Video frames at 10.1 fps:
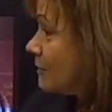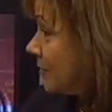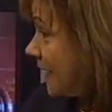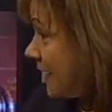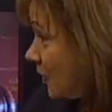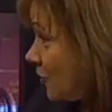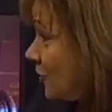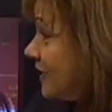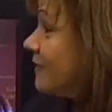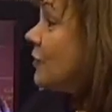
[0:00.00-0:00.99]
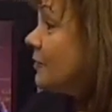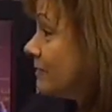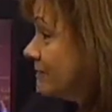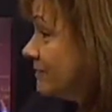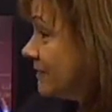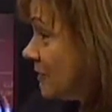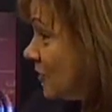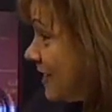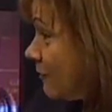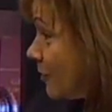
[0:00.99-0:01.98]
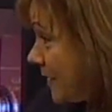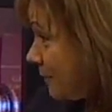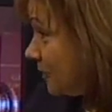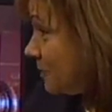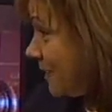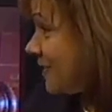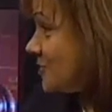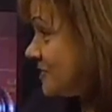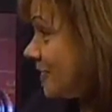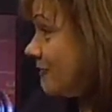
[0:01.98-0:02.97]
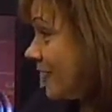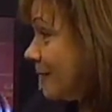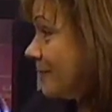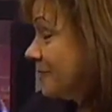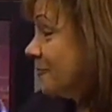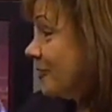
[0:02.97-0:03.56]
complain or you'd never you'd never be able to pick yourself up